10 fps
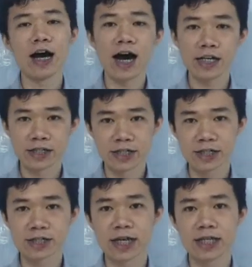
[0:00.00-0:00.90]

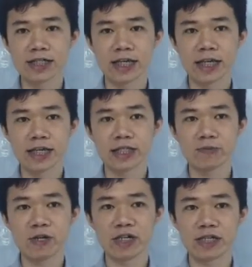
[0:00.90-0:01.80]
Others say it's
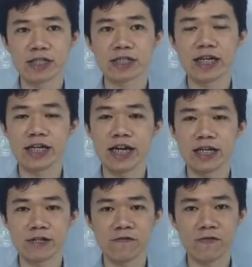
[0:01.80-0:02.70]
because they
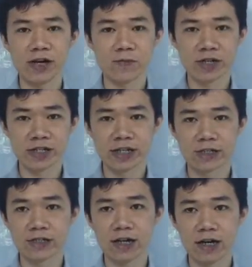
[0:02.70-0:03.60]
cannot vibrate
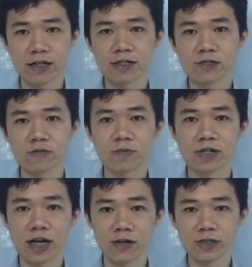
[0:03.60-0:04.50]
their tongue to
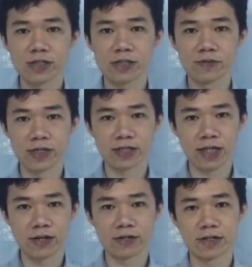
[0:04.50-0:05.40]
pronounce the R
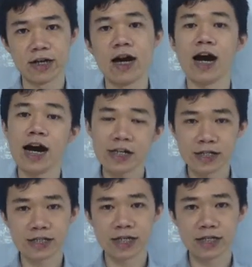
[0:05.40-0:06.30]
sound.
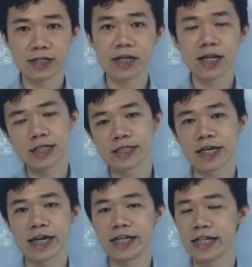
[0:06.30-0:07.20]
Others still
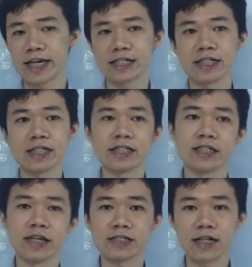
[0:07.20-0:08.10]
say
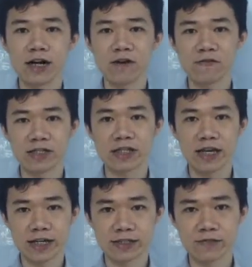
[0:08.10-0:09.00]
that their tongue often
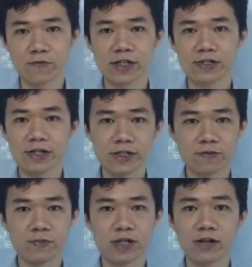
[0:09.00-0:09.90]
tight when trying
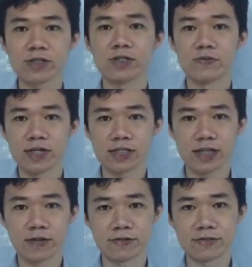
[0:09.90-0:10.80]
to pronounce the R
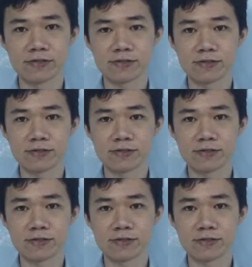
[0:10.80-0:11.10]
sound.